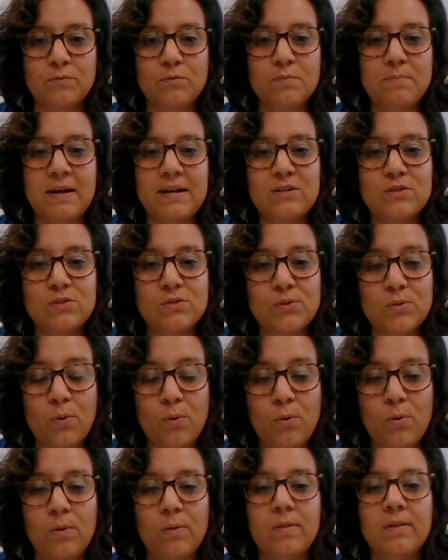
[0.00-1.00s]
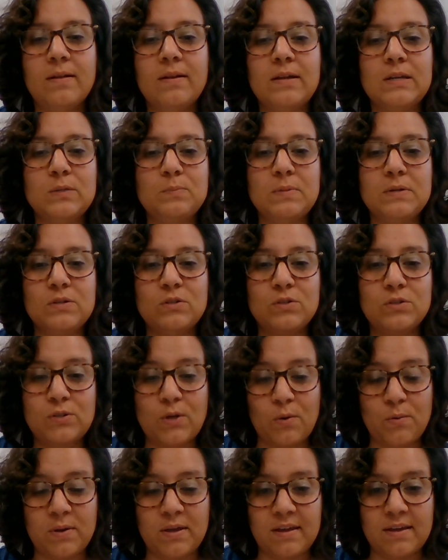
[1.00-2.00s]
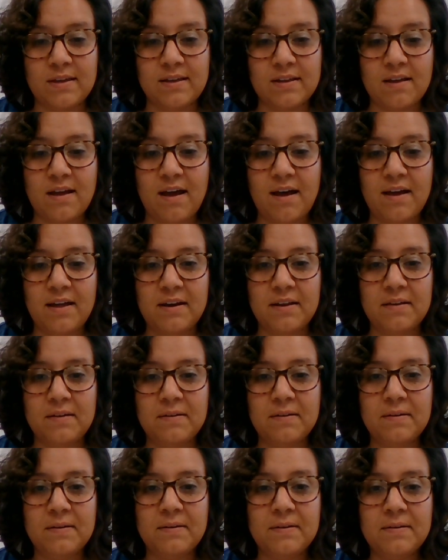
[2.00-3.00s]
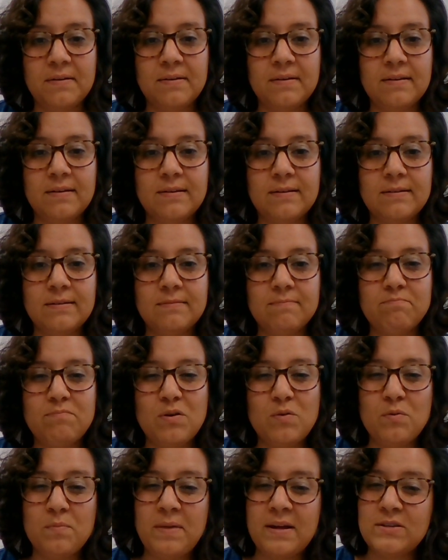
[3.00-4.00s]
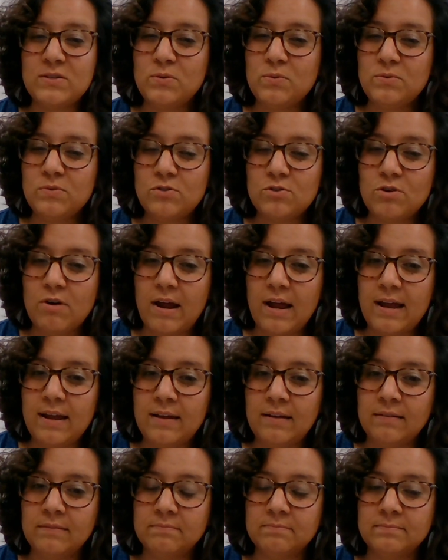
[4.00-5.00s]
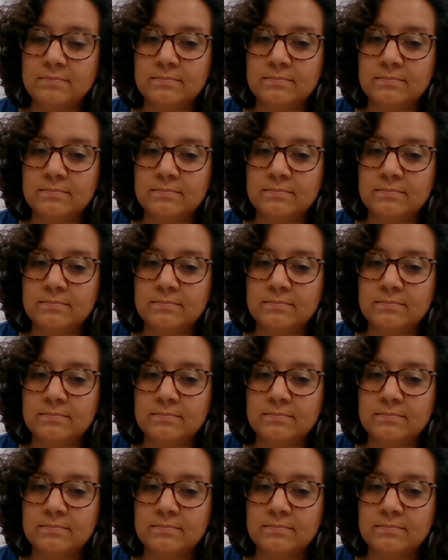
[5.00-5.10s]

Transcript: when my soul has been soaking in God. But when my soul's dry,